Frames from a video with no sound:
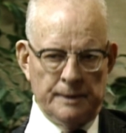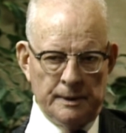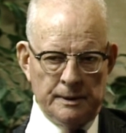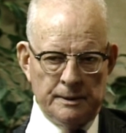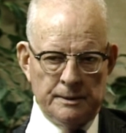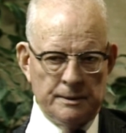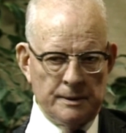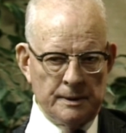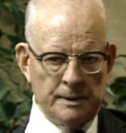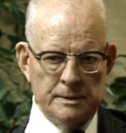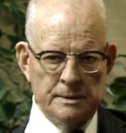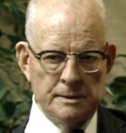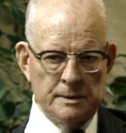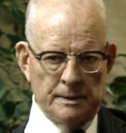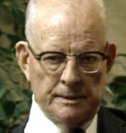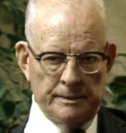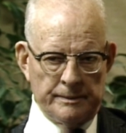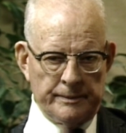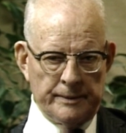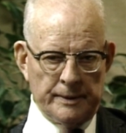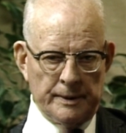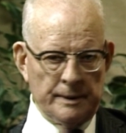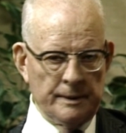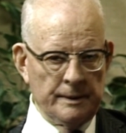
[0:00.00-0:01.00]
teaching
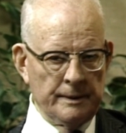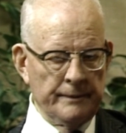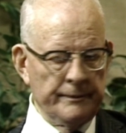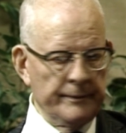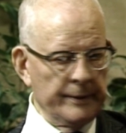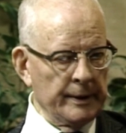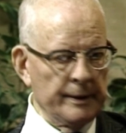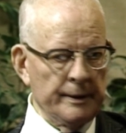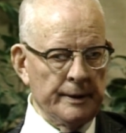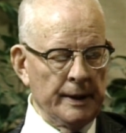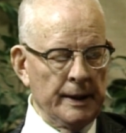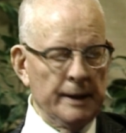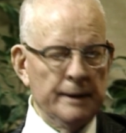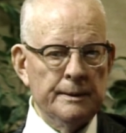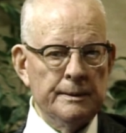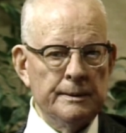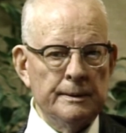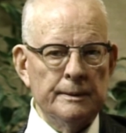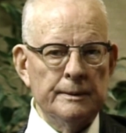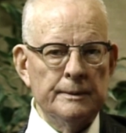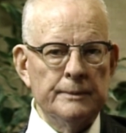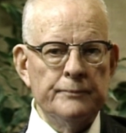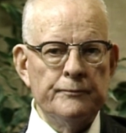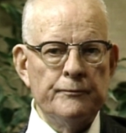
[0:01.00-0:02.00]
of
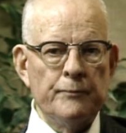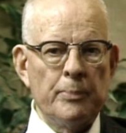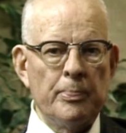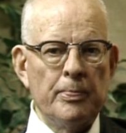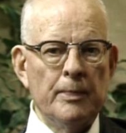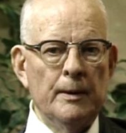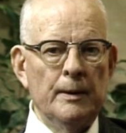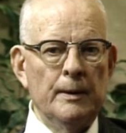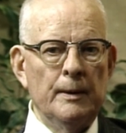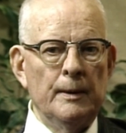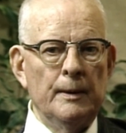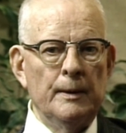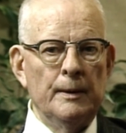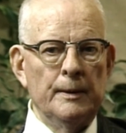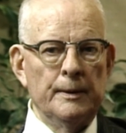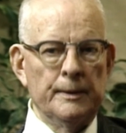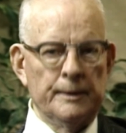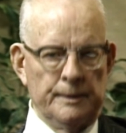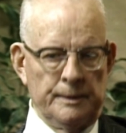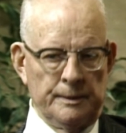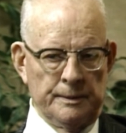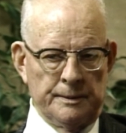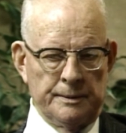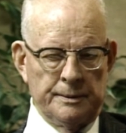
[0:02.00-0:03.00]
variation
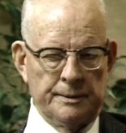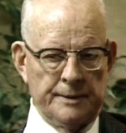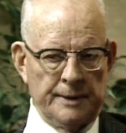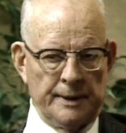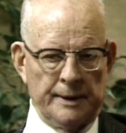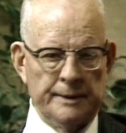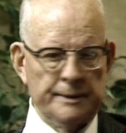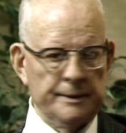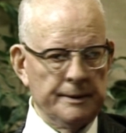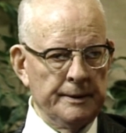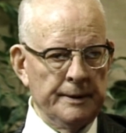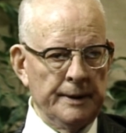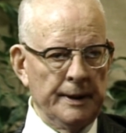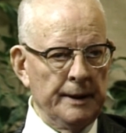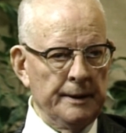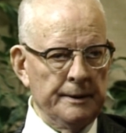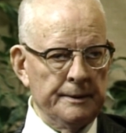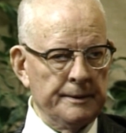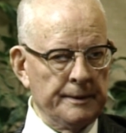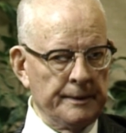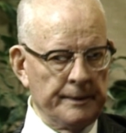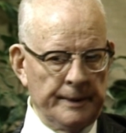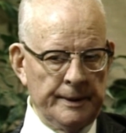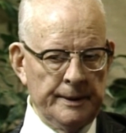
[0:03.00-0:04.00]
could start in the
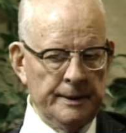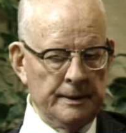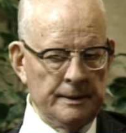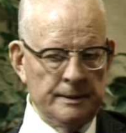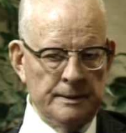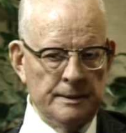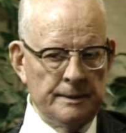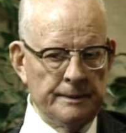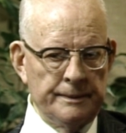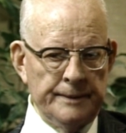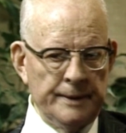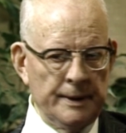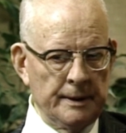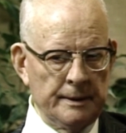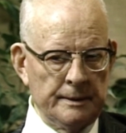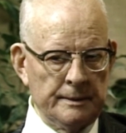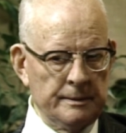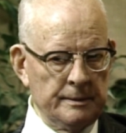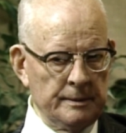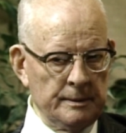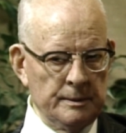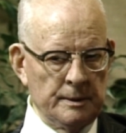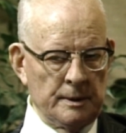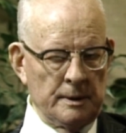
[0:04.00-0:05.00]
8th grade, if not
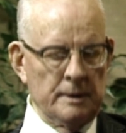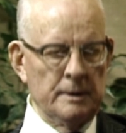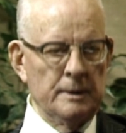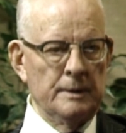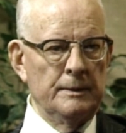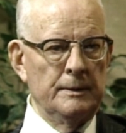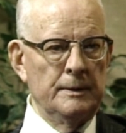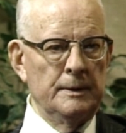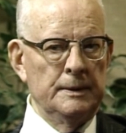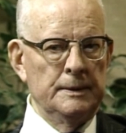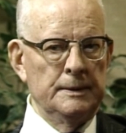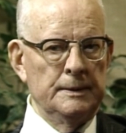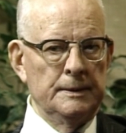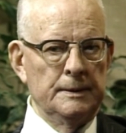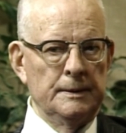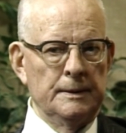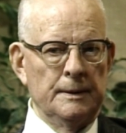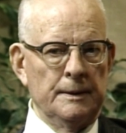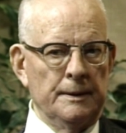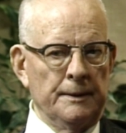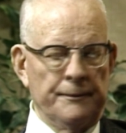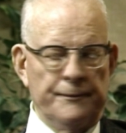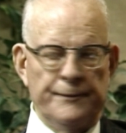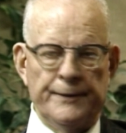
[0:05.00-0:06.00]
sooner.
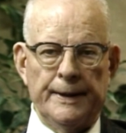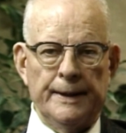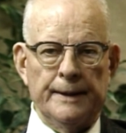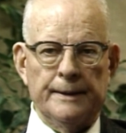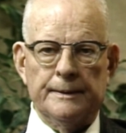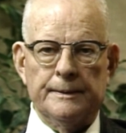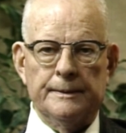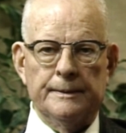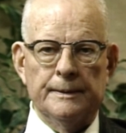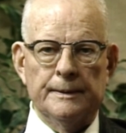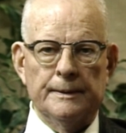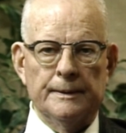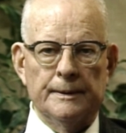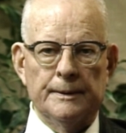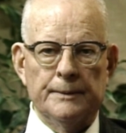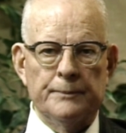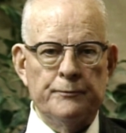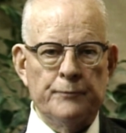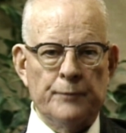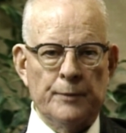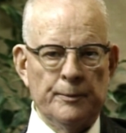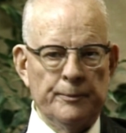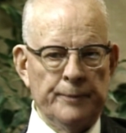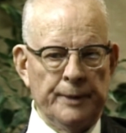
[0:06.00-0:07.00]
In fact,
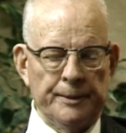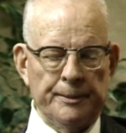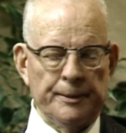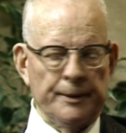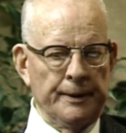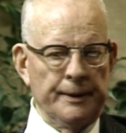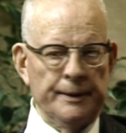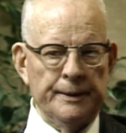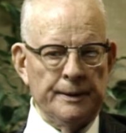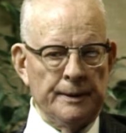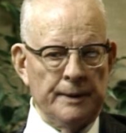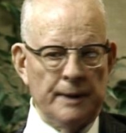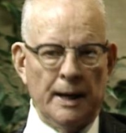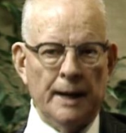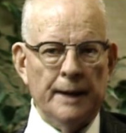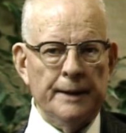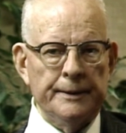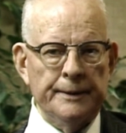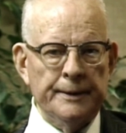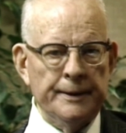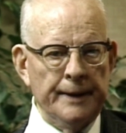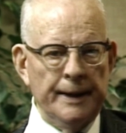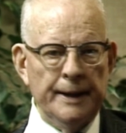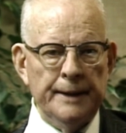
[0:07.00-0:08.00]
people learn a
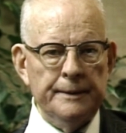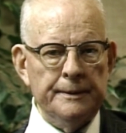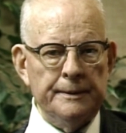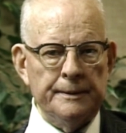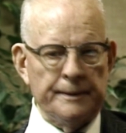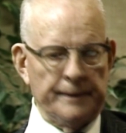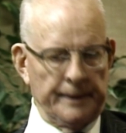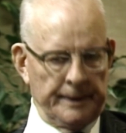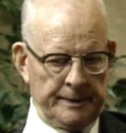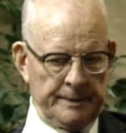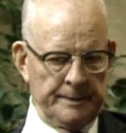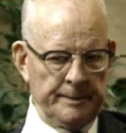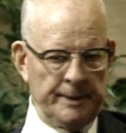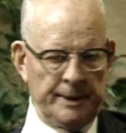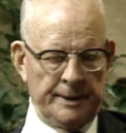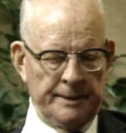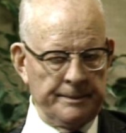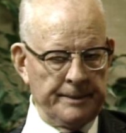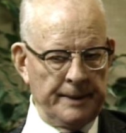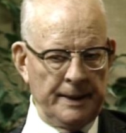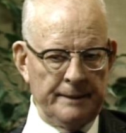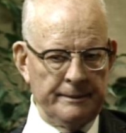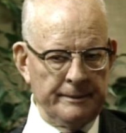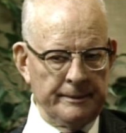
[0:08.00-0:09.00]
lot in the 9th grade
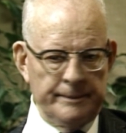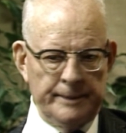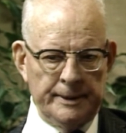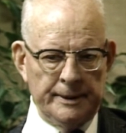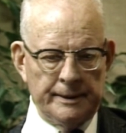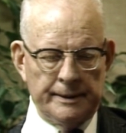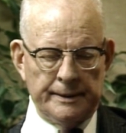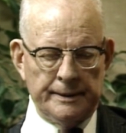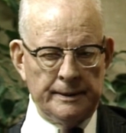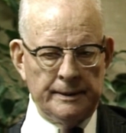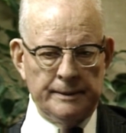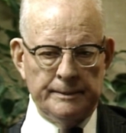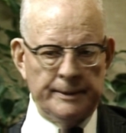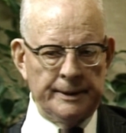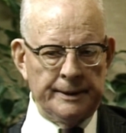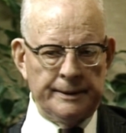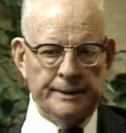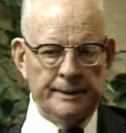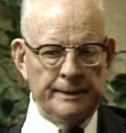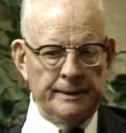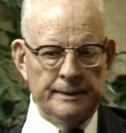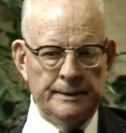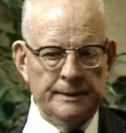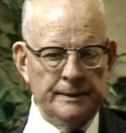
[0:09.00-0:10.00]
about probability,
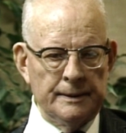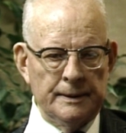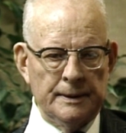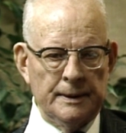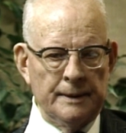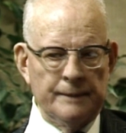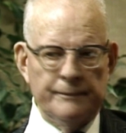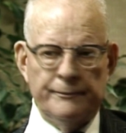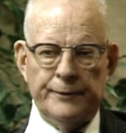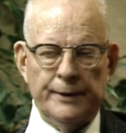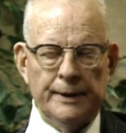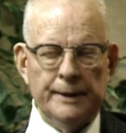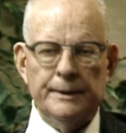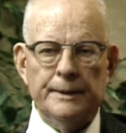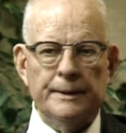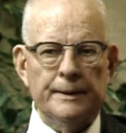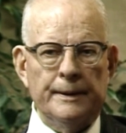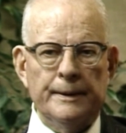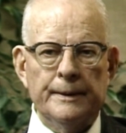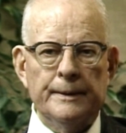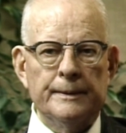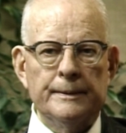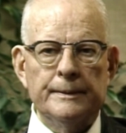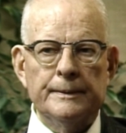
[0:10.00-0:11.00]
but I'm afraid they
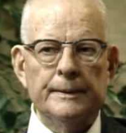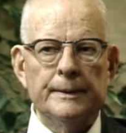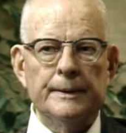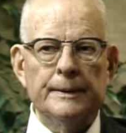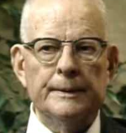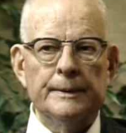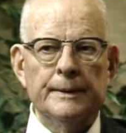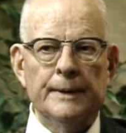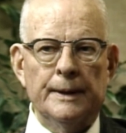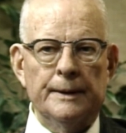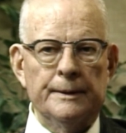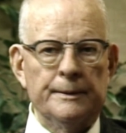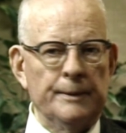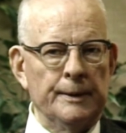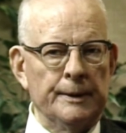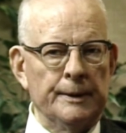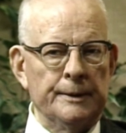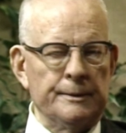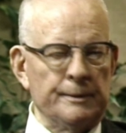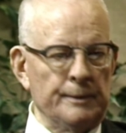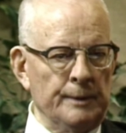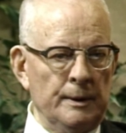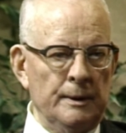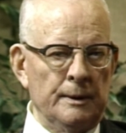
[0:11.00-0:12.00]
learn not
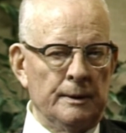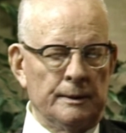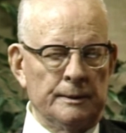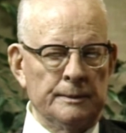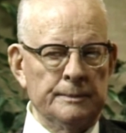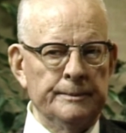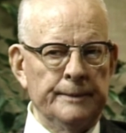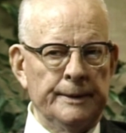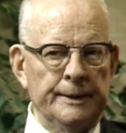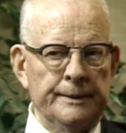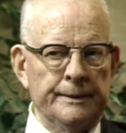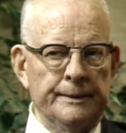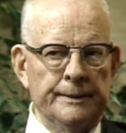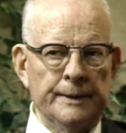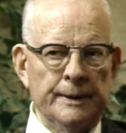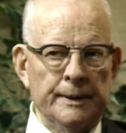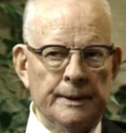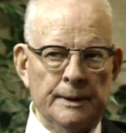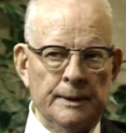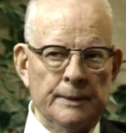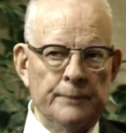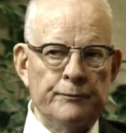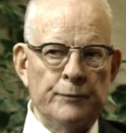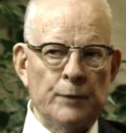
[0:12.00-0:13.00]
much wrong, but
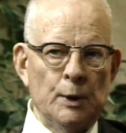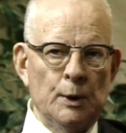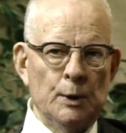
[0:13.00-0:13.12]
they